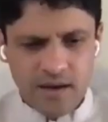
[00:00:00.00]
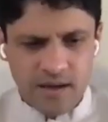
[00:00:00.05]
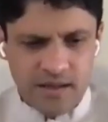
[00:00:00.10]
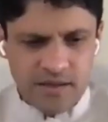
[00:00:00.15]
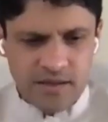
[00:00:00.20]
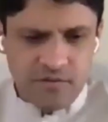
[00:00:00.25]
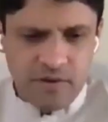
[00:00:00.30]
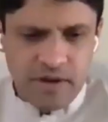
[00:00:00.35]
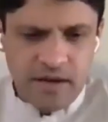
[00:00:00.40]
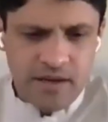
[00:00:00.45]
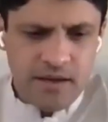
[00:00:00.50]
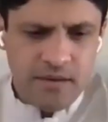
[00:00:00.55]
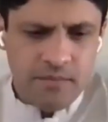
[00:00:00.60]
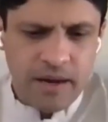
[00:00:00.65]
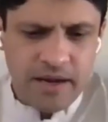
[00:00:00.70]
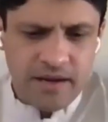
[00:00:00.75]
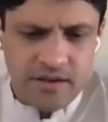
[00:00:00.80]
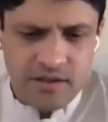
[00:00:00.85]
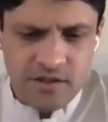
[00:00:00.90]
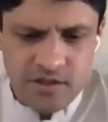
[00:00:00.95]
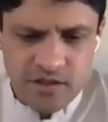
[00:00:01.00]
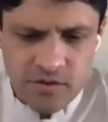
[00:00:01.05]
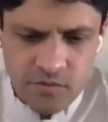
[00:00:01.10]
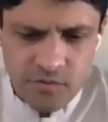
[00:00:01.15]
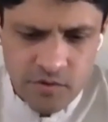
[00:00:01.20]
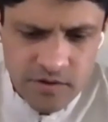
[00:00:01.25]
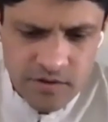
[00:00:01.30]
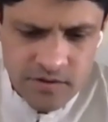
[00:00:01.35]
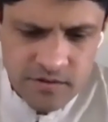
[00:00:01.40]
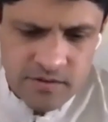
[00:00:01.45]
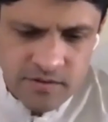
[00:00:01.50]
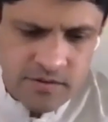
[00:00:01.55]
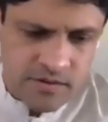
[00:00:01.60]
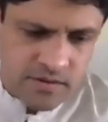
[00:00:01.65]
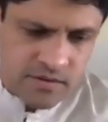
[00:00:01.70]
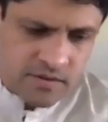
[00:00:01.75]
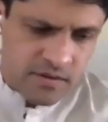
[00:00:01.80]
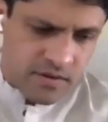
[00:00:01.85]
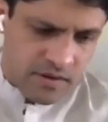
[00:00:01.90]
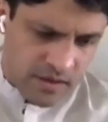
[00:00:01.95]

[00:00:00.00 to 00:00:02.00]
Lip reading: it's really, my teacher was